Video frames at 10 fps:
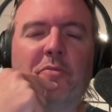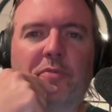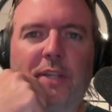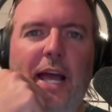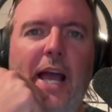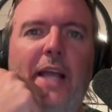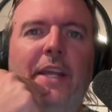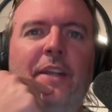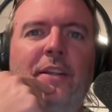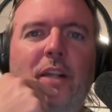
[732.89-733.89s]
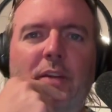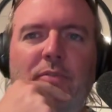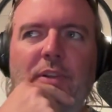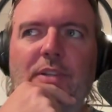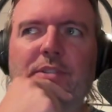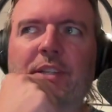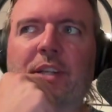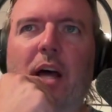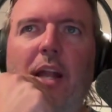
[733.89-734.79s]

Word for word: and flat mm -hmm. and mm-hmm. lifeless and yeah.